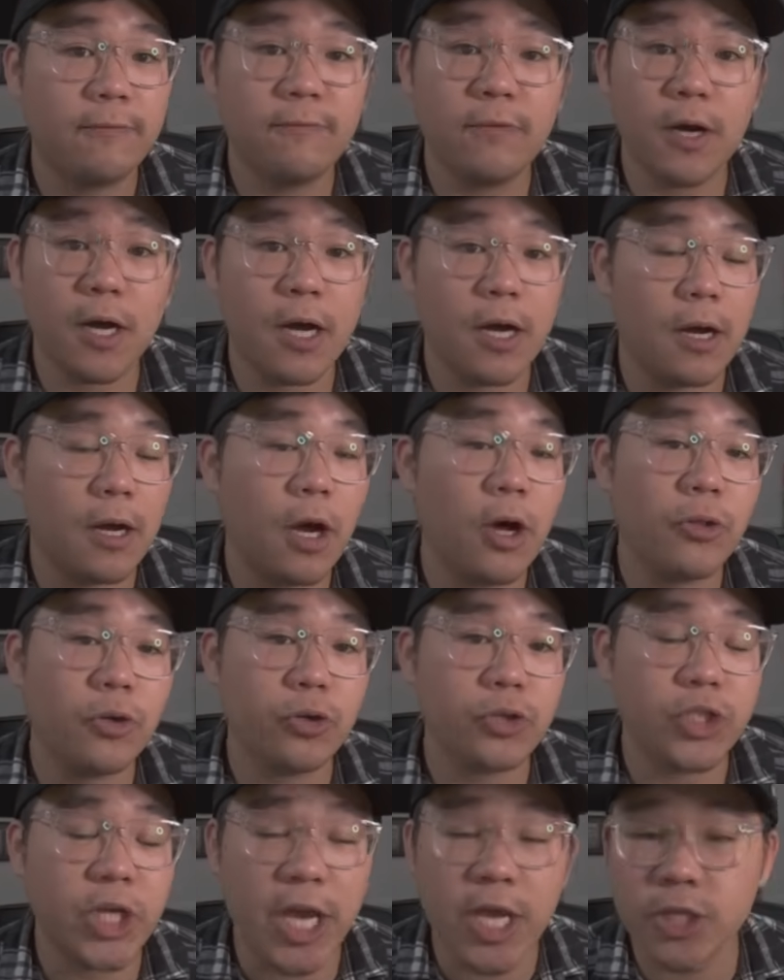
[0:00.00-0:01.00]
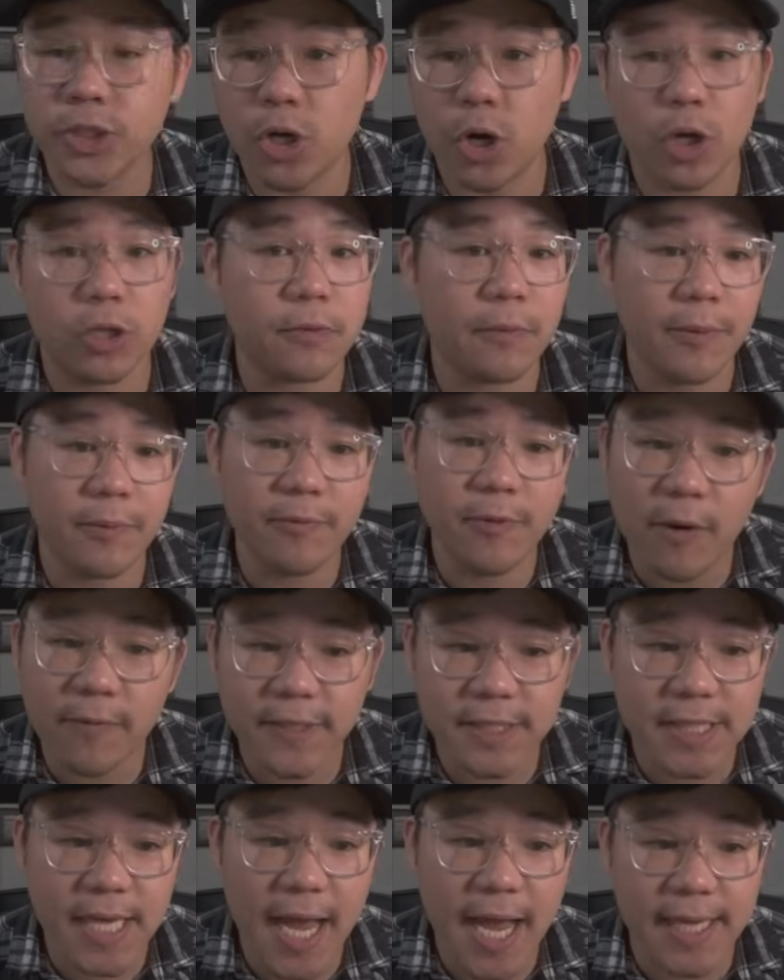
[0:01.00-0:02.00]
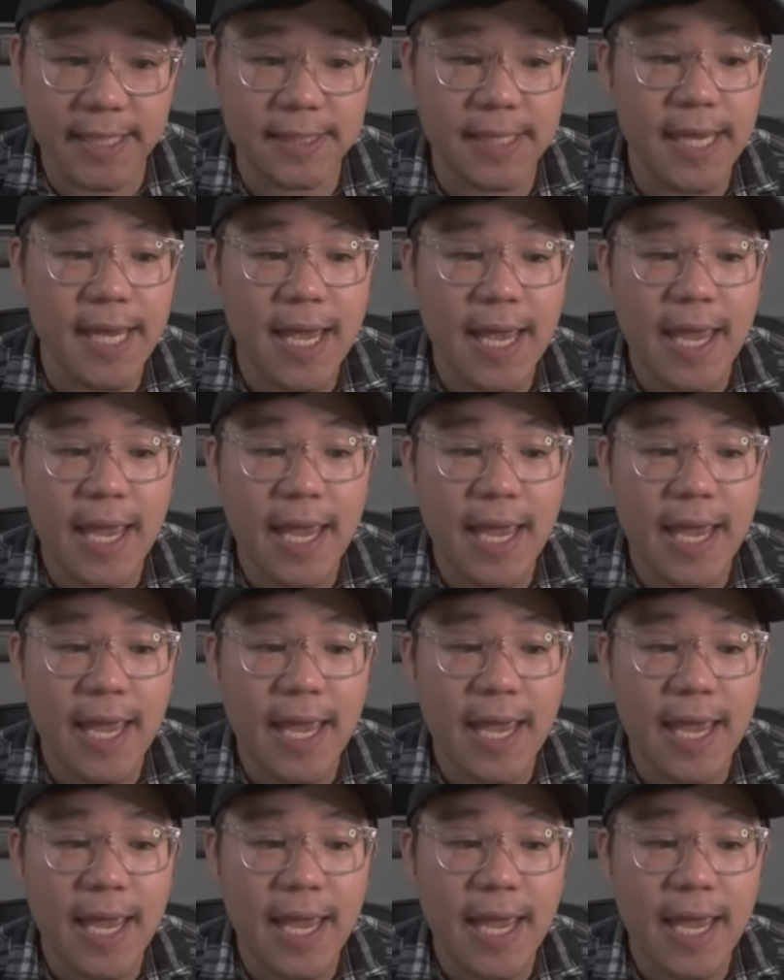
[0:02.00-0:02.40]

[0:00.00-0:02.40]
other chase cards from Evolving Skies.